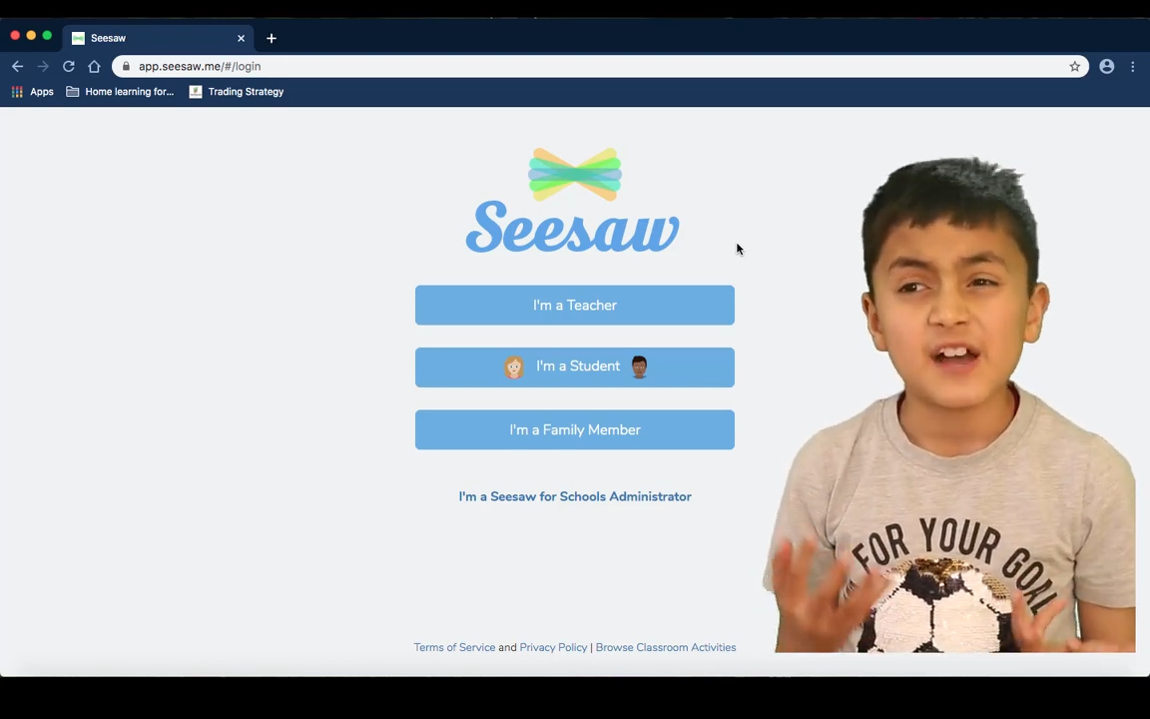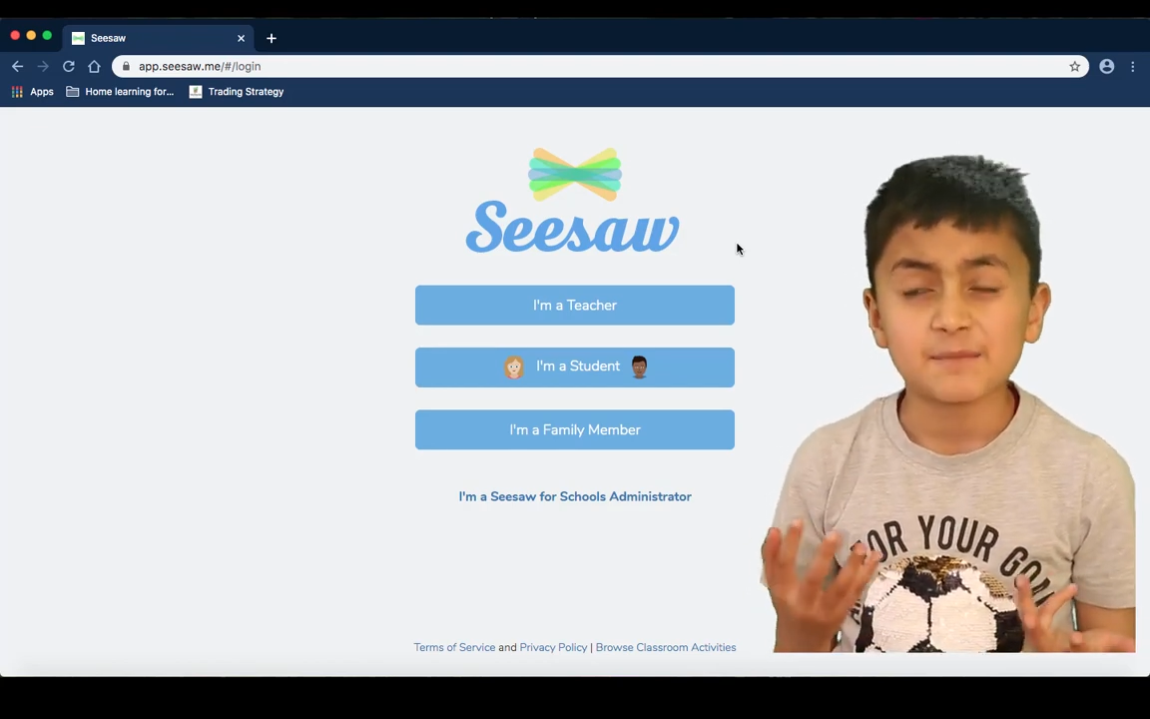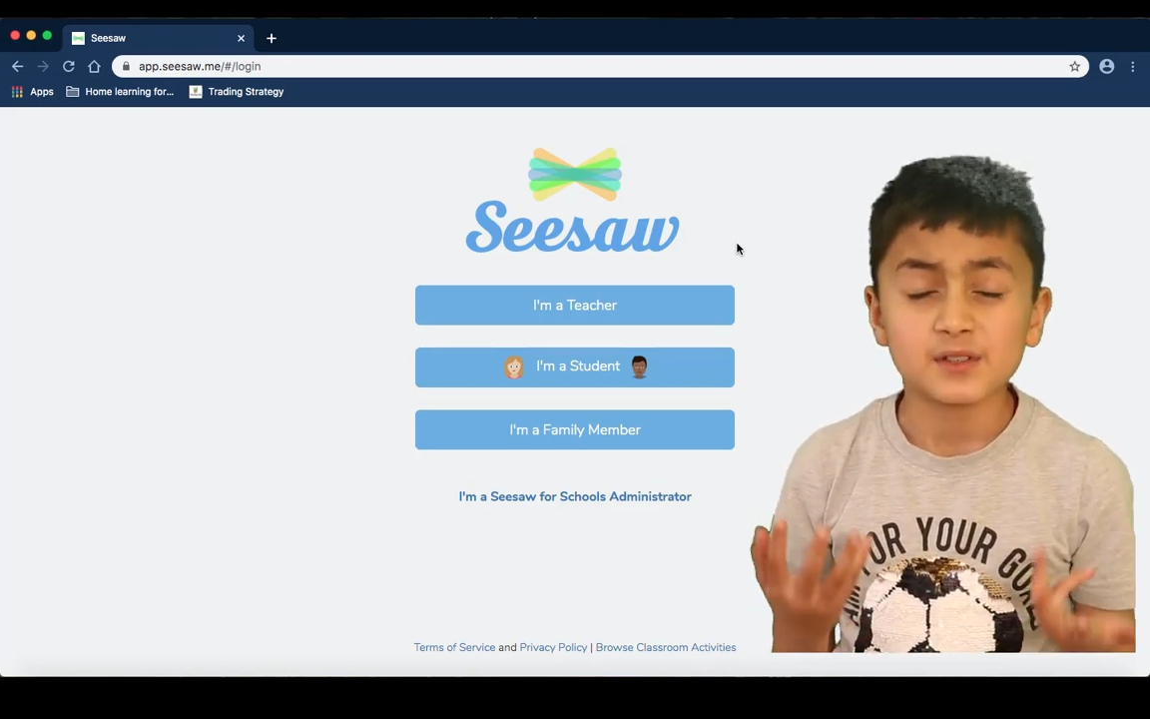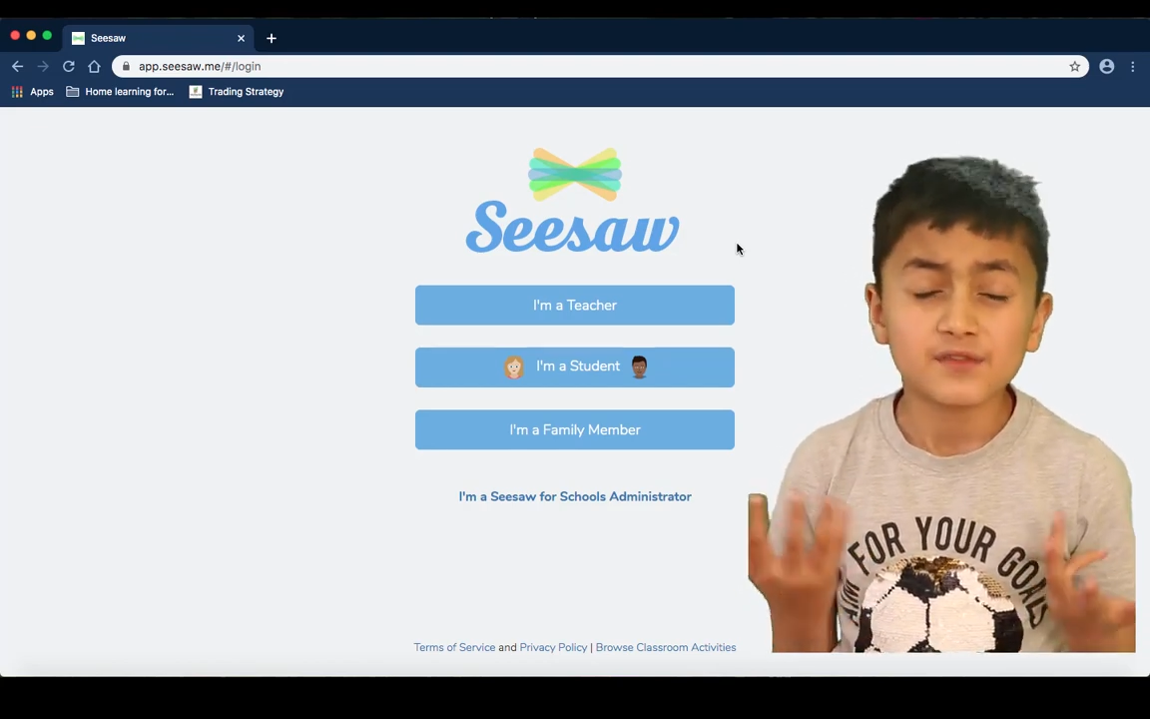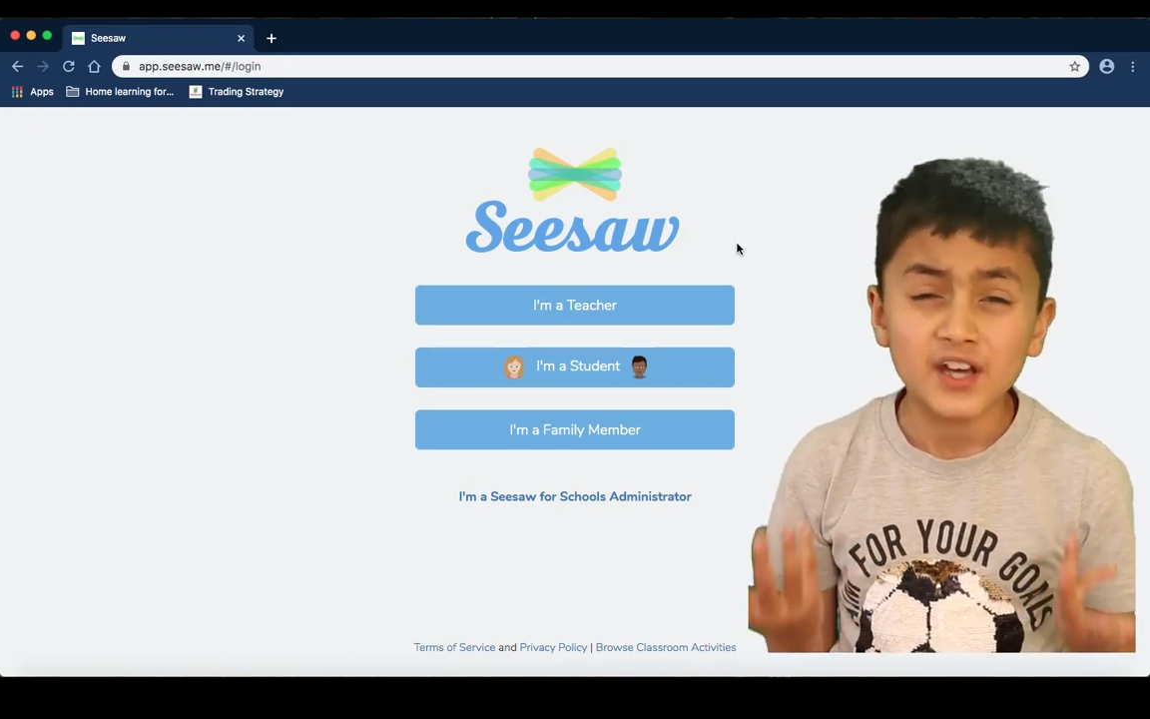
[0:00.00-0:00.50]
have
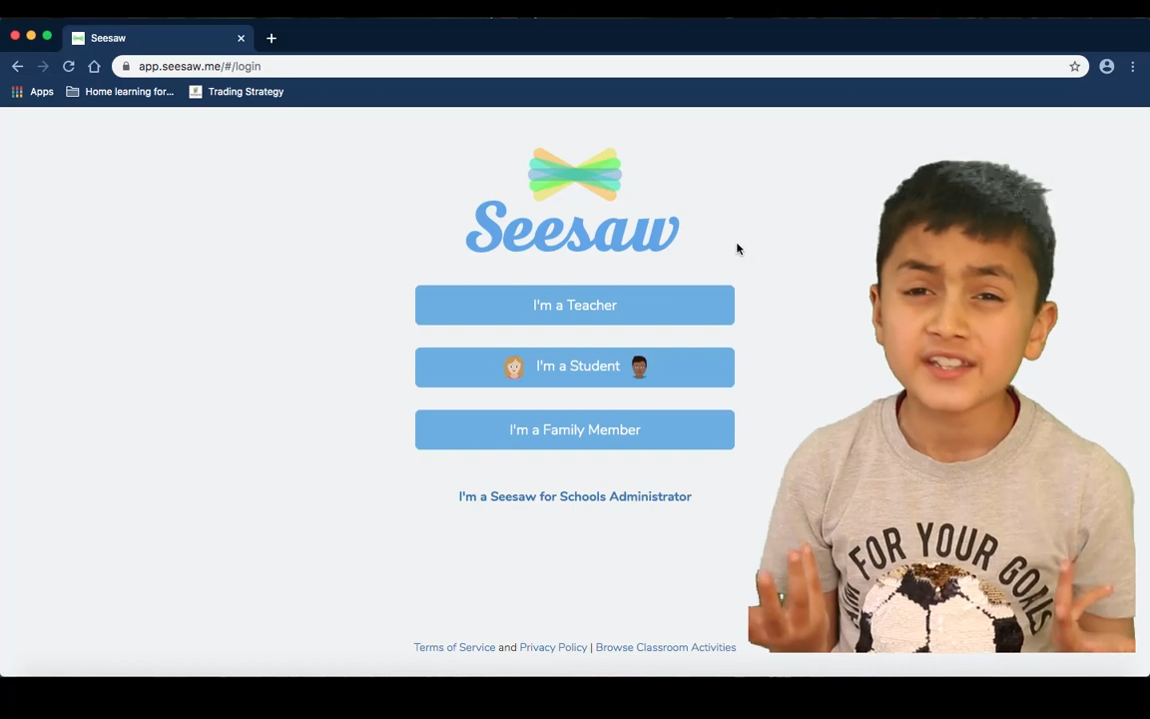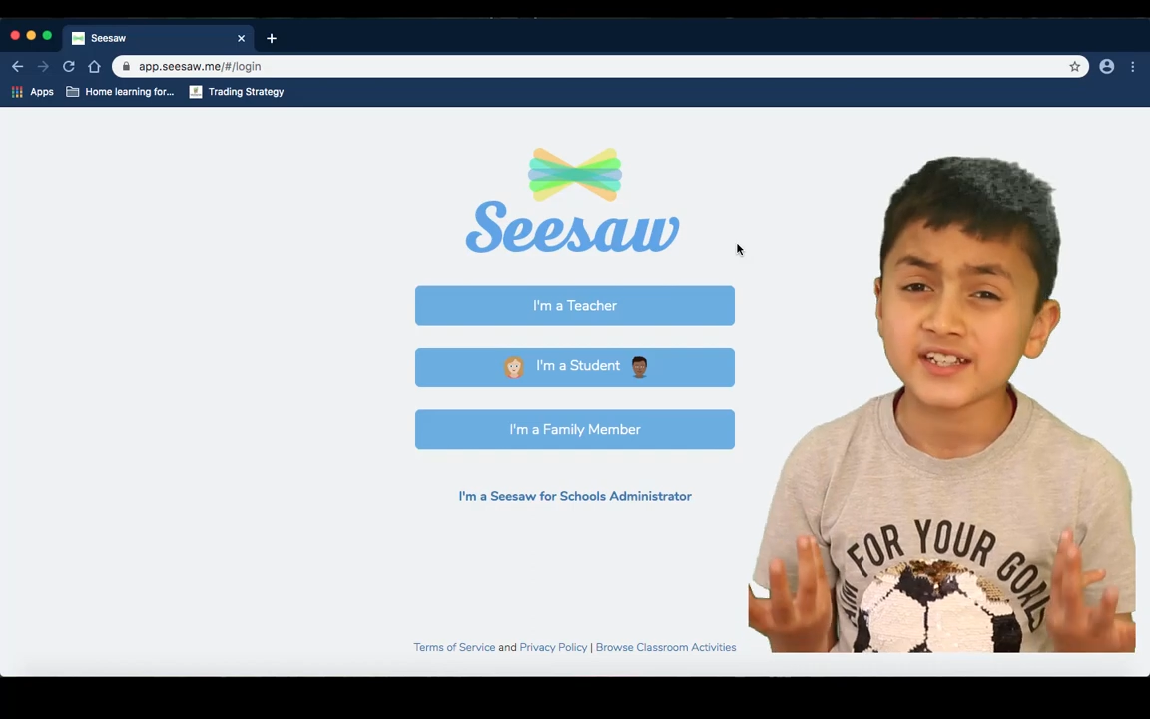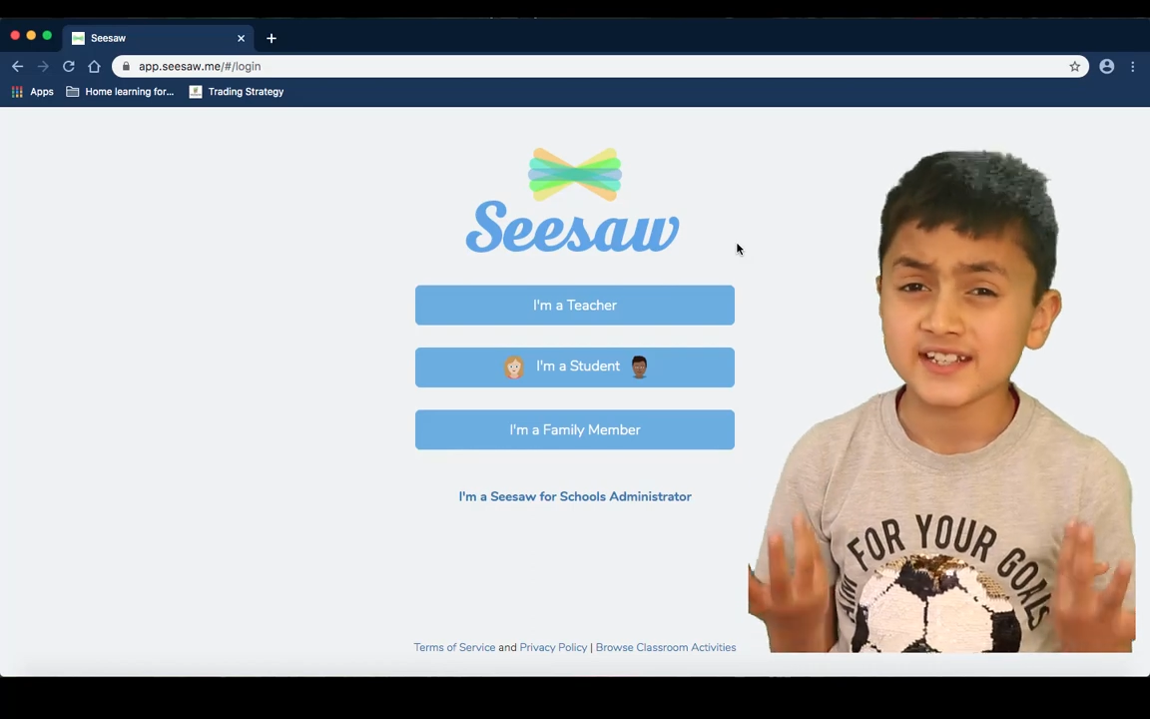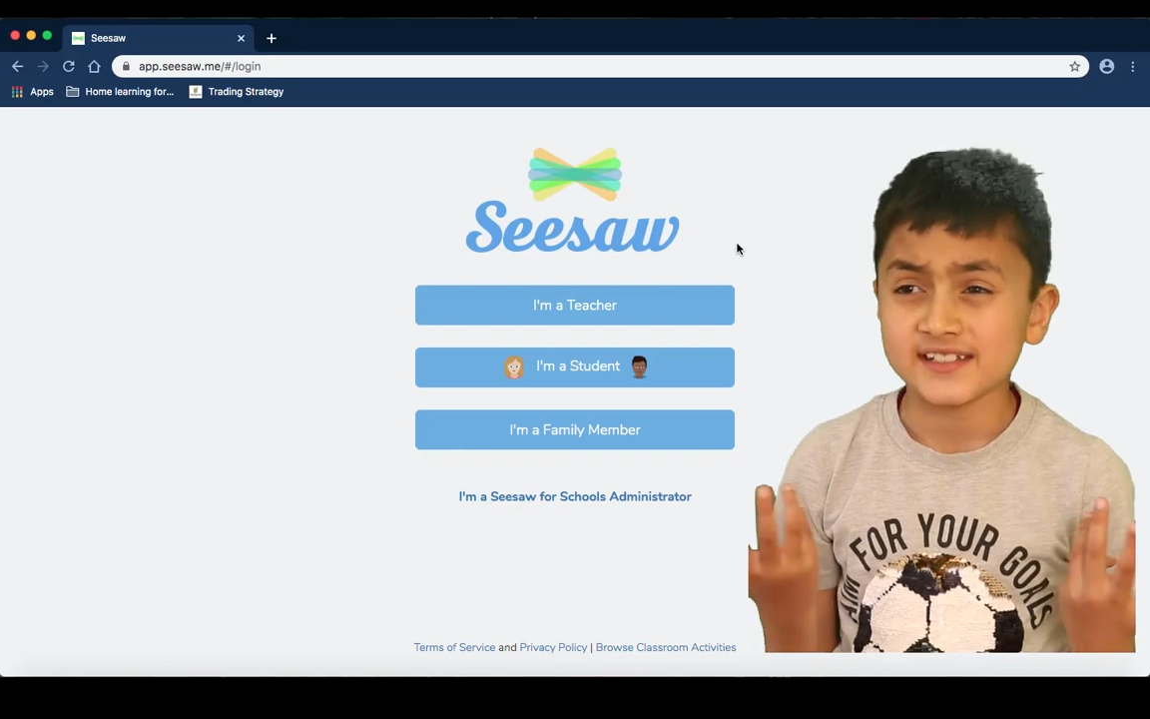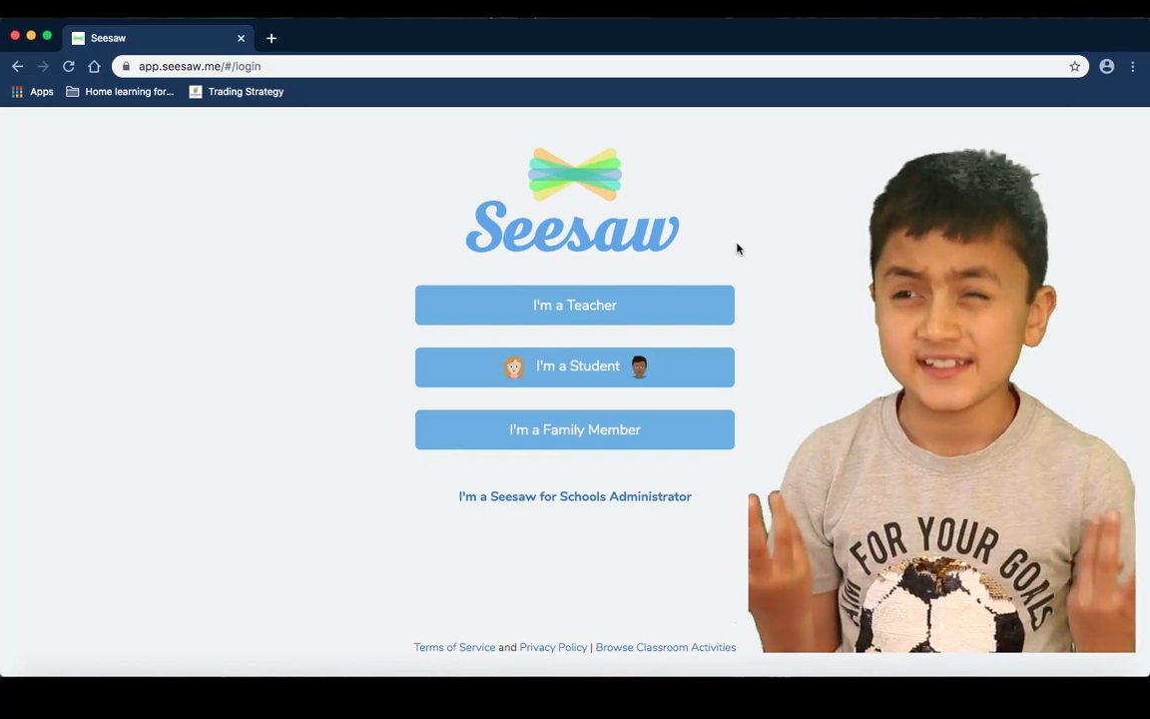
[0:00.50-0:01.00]
been
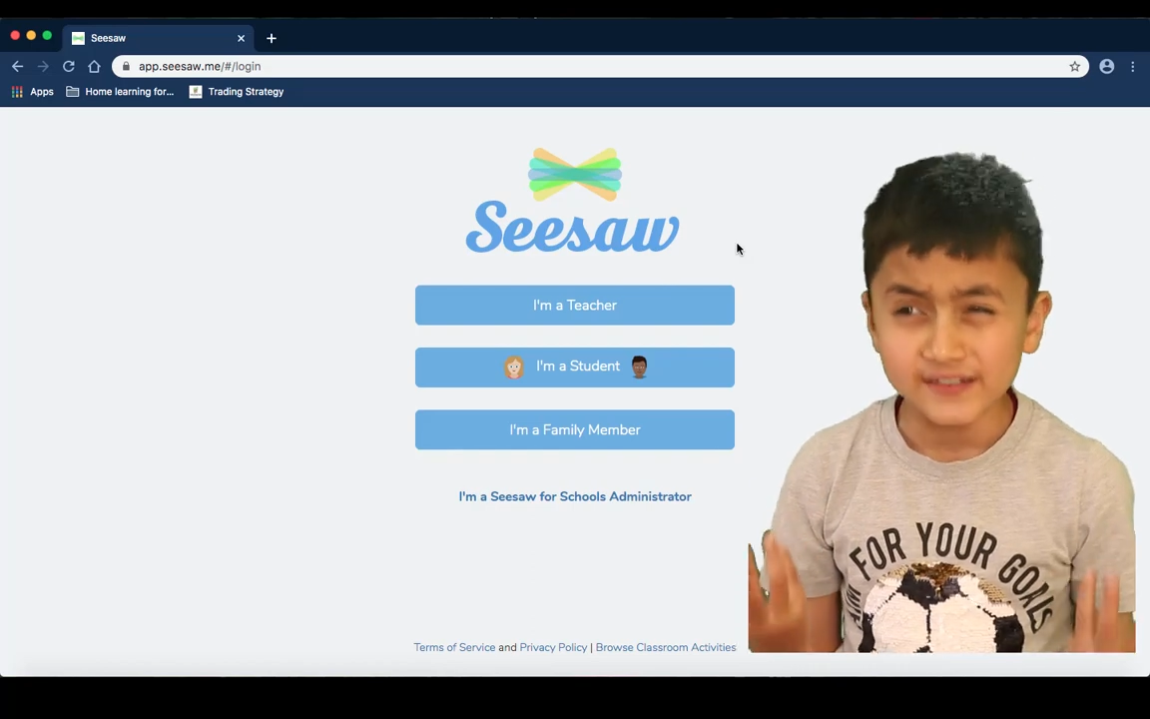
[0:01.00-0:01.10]
finding it